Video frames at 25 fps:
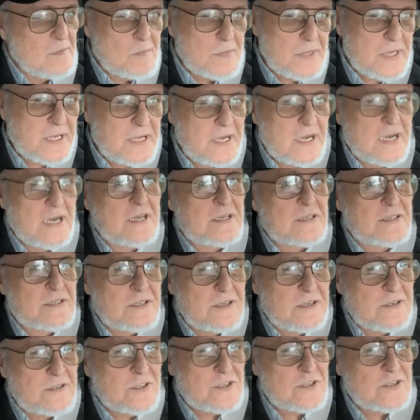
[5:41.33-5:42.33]

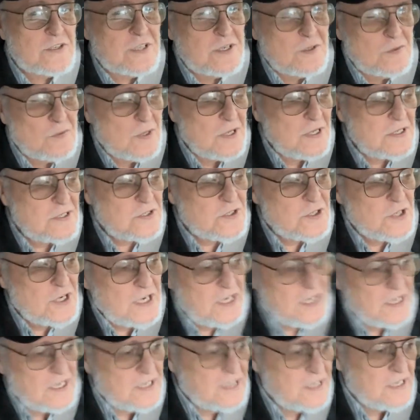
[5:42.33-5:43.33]
Because she still wants
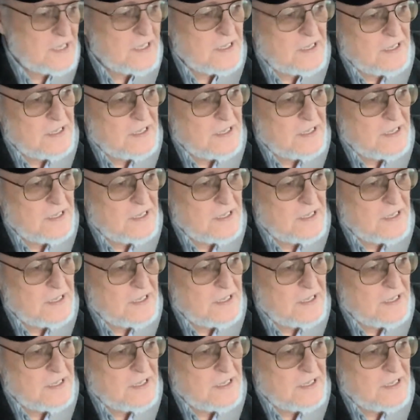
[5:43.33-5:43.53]
chicken.